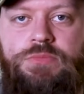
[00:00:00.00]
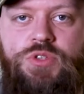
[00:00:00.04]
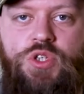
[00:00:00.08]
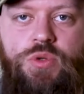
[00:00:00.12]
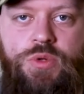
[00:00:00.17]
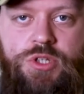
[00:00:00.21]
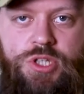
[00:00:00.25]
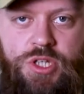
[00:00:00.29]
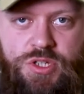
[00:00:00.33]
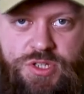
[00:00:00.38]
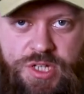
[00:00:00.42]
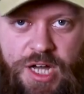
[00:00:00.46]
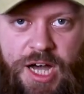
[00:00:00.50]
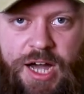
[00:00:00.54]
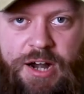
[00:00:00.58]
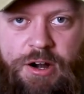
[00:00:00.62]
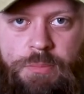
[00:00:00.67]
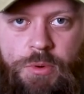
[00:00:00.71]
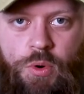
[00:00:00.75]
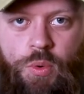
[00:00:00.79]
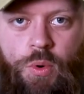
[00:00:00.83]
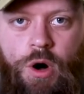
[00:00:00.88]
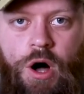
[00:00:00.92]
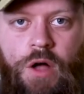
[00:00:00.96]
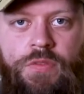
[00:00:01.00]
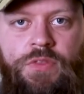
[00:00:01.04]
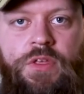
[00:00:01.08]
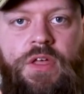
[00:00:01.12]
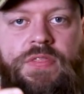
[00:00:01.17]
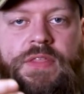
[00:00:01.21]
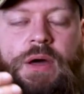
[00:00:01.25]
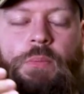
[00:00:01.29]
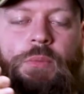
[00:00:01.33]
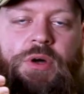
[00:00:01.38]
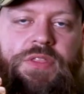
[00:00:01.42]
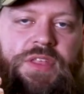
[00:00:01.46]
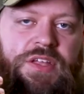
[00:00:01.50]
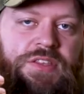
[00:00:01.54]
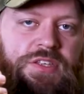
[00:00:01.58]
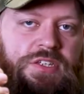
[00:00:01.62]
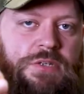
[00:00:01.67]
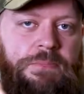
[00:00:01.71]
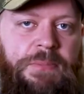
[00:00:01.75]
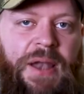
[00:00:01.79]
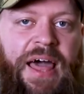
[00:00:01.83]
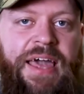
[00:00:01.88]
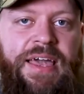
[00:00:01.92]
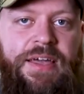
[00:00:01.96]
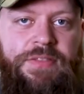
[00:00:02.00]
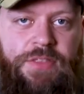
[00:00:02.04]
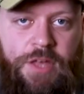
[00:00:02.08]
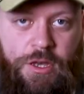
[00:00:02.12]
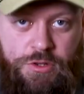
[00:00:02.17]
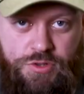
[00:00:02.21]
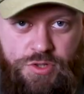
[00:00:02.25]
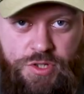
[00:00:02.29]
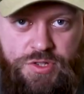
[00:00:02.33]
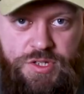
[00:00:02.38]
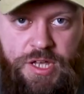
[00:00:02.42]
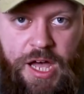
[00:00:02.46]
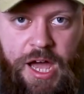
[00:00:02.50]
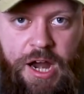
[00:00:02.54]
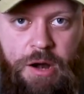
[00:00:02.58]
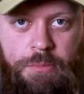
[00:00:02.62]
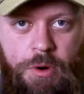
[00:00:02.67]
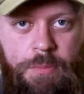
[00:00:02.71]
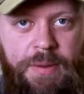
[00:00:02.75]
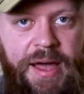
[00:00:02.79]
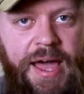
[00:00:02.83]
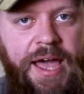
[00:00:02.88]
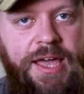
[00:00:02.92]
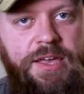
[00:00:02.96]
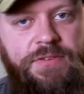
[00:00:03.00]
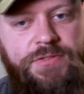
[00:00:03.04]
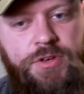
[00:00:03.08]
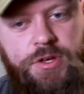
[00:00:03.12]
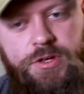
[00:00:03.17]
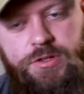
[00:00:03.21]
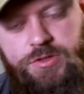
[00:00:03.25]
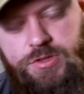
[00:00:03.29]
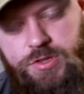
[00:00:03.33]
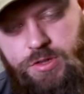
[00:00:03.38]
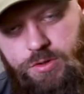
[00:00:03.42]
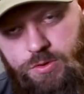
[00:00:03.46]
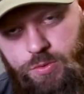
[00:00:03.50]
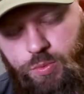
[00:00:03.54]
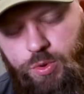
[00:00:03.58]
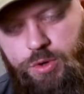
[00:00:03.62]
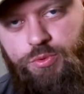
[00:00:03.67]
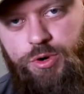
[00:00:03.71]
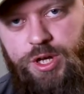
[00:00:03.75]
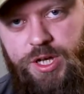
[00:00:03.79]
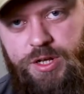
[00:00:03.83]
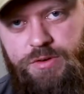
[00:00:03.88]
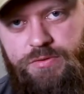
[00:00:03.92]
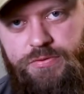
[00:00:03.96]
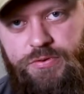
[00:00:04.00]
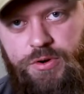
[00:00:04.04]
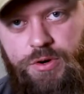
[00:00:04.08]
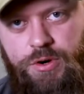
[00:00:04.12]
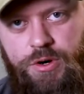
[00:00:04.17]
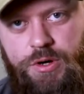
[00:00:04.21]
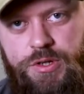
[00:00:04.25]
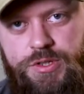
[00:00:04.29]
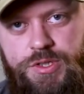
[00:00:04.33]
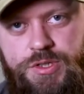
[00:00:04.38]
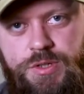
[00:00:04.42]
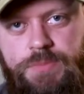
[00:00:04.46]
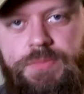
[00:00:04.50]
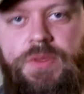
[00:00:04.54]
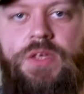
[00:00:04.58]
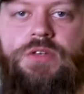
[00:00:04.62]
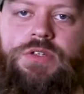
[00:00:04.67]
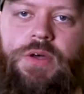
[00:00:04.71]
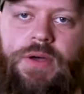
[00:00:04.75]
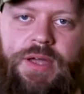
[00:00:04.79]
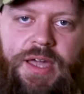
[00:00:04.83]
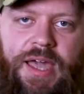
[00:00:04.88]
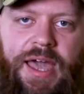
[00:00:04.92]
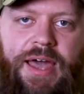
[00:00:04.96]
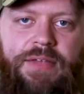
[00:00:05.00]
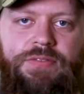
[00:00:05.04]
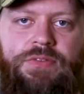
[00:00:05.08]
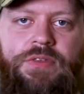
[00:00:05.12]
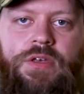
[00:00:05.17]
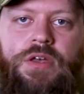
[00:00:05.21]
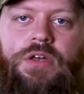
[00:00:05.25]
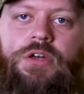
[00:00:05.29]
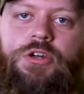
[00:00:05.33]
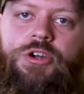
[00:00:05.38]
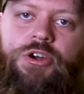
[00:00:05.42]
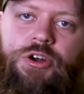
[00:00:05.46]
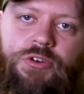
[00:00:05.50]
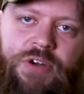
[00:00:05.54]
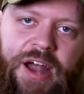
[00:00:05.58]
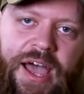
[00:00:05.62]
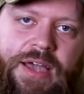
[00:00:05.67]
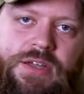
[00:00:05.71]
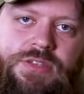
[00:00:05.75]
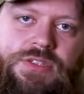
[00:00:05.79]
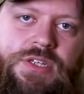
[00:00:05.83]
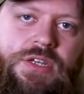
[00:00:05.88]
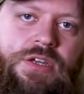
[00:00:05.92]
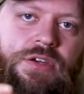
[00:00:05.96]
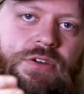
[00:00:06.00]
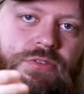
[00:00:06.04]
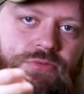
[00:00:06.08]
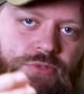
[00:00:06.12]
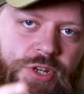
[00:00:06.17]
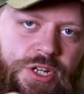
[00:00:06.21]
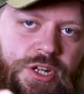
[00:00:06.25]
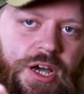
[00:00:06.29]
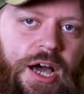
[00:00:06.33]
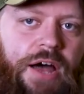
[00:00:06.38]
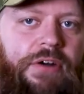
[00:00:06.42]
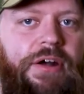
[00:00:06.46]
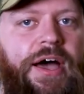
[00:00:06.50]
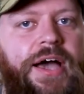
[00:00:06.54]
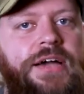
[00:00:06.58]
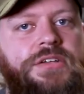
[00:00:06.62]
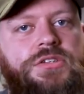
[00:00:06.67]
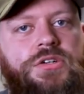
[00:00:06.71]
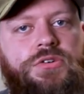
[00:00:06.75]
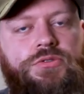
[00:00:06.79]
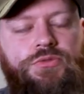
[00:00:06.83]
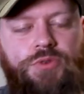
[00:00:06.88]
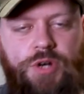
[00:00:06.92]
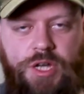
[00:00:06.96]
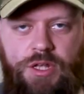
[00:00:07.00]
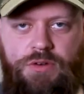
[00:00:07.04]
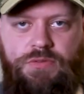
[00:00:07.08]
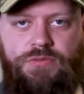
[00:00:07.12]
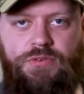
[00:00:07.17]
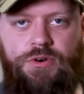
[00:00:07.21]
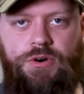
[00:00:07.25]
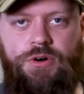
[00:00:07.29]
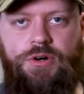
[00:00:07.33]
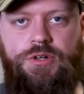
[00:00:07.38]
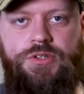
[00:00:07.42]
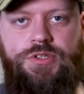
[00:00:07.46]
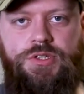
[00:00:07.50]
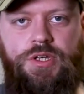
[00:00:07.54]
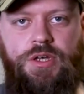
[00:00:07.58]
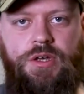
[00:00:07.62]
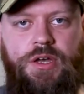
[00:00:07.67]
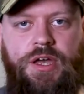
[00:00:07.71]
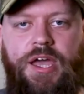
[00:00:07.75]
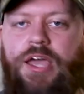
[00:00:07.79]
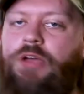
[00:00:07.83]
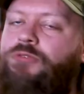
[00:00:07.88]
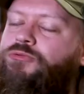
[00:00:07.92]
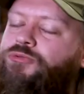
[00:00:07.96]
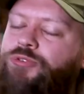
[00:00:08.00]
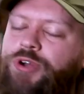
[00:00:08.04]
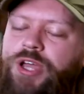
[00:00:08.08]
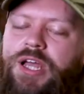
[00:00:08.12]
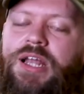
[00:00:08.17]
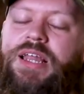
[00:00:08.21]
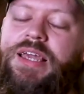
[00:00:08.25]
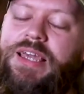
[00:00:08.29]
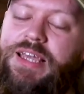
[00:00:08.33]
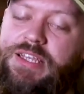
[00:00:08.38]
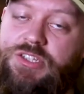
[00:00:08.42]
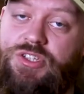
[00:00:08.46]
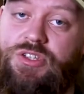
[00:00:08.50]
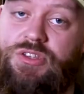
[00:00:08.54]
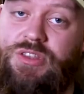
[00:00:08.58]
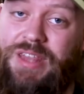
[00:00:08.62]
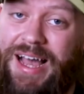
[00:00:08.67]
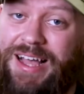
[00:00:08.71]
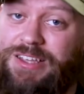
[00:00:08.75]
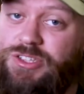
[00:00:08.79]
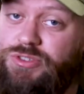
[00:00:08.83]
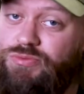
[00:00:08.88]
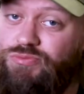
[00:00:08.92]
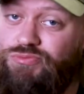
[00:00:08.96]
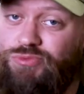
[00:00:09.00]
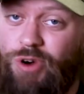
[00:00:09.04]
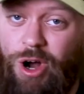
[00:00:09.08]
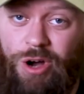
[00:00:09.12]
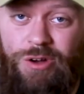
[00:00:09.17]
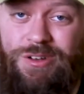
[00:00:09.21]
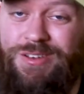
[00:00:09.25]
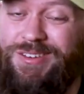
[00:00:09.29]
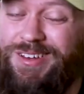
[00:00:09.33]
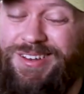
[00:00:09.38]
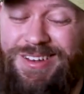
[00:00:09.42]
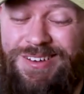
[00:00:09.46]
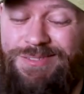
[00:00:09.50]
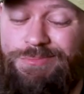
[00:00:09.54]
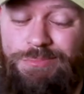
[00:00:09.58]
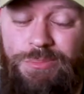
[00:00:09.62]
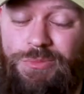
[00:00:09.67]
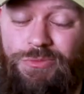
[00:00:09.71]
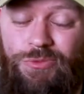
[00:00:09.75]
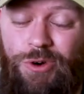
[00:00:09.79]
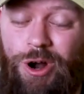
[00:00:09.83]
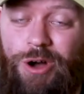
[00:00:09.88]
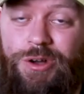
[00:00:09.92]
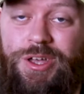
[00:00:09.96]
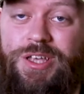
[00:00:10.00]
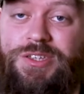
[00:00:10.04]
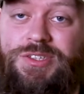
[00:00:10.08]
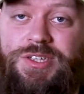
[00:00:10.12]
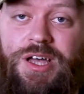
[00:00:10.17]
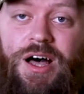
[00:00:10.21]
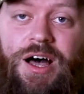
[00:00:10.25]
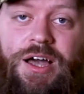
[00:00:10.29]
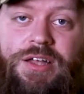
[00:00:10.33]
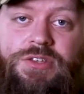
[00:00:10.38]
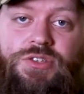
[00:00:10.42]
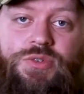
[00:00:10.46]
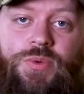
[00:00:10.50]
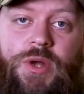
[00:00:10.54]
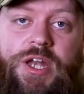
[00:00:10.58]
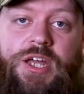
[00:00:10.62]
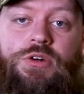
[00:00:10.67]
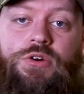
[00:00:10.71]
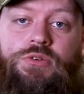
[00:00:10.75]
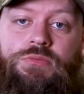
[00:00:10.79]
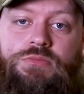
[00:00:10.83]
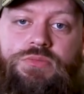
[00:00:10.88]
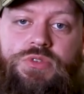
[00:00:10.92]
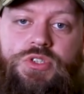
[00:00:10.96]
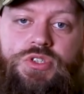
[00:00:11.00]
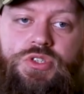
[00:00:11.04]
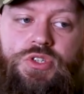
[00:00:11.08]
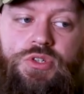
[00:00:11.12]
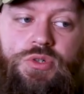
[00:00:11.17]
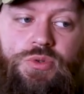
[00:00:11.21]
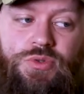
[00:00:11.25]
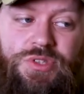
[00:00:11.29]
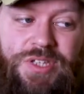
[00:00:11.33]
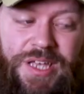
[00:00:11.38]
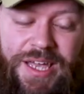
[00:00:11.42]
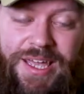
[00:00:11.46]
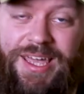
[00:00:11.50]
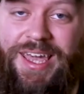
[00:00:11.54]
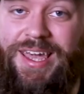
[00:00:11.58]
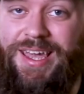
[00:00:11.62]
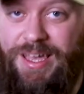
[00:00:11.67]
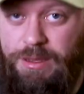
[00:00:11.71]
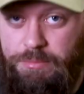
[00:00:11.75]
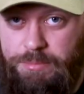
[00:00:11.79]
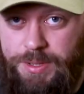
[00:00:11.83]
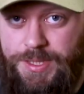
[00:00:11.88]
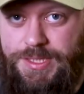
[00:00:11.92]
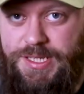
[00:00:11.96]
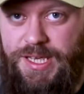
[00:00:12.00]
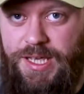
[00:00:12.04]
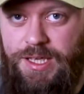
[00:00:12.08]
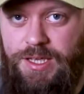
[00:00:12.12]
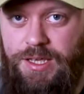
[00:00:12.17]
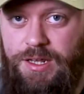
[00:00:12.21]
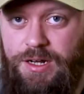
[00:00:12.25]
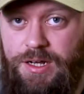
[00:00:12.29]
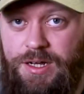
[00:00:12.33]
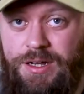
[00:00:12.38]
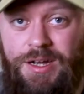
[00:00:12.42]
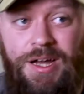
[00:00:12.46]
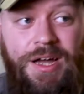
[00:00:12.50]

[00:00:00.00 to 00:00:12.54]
them to a desirable one, and then when they're displaying those desirable behaviors, we reinforce. So again, correct, redirect, reinforce. It really isn't that rocket science when it comes to digging in particular.